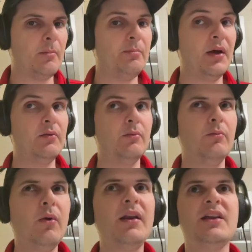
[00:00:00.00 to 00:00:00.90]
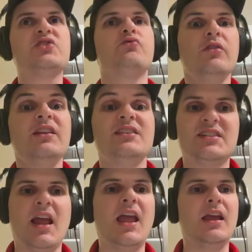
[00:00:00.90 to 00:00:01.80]
but what it's really
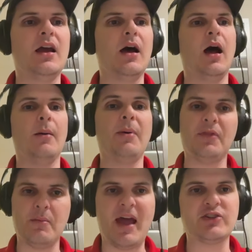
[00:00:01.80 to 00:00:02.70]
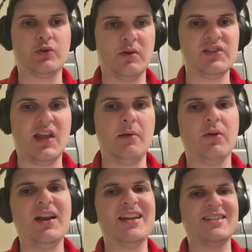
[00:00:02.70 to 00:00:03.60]
saying uh, about the Magic once again. We're
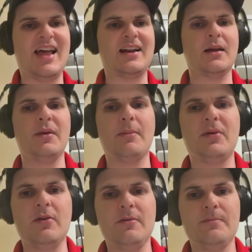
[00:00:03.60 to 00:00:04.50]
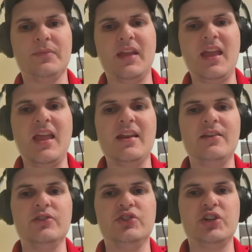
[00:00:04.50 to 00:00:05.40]
going to get to that coming up here in
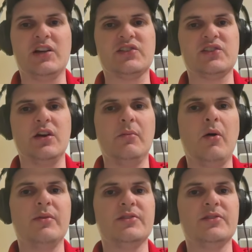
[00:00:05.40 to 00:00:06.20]
just a moment.